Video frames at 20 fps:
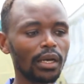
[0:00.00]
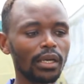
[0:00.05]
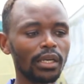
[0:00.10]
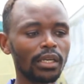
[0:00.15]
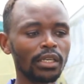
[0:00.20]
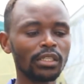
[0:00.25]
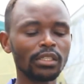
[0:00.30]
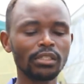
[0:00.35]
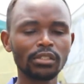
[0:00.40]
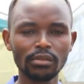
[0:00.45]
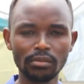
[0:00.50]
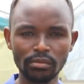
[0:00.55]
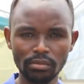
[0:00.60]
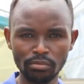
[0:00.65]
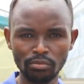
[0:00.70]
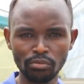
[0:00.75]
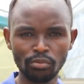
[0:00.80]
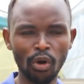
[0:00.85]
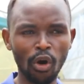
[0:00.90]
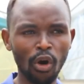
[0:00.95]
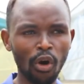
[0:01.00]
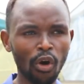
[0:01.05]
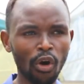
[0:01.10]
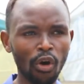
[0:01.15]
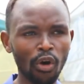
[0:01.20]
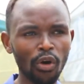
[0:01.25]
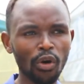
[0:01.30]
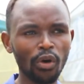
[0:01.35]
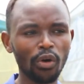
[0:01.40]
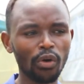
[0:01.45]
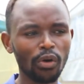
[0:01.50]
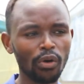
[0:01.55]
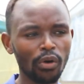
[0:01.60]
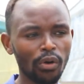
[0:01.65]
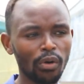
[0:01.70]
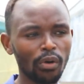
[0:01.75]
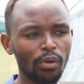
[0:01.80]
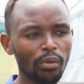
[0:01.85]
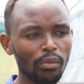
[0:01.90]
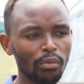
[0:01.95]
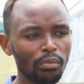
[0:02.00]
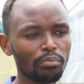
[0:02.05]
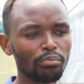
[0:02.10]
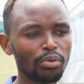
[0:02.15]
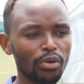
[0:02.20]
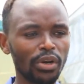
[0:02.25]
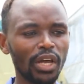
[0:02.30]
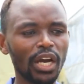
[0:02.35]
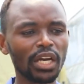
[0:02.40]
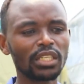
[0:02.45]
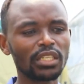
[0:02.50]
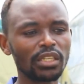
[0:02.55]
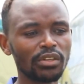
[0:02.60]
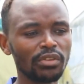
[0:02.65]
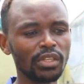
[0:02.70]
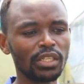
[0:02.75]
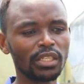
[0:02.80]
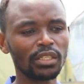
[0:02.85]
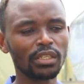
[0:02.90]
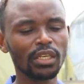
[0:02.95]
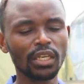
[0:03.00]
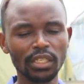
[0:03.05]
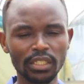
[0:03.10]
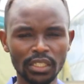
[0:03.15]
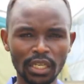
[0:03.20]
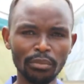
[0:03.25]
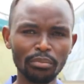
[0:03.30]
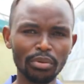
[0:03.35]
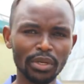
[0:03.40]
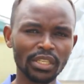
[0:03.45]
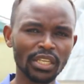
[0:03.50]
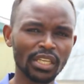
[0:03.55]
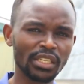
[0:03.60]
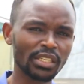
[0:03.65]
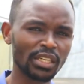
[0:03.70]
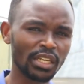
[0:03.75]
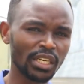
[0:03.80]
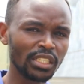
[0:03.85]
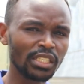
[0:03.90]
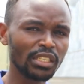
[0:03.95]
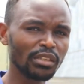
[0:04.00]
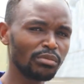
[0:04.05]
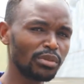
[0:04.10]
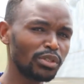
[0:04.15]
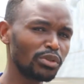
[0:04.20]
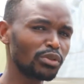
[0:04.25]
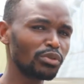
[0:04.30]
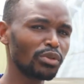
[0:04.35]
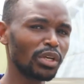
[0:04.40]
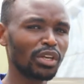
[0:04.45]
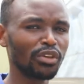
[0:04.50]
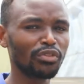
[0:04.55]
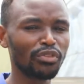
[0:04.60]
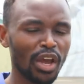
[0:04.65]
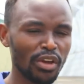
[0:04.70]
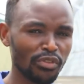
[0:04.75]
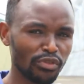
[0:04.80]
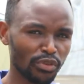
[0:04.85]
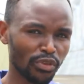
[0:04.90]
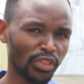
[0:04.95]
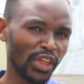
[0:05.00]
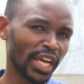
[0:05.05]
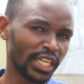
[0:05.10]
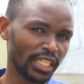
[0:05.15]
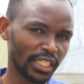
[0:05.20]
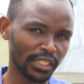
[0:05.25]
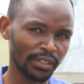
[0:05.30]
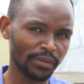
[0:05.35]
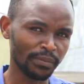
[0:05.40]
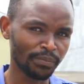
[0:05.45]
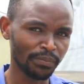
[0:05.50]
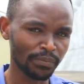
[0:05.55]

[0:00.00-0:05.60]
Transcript: is more productive in temperatures ranging between twenty-five to thirty.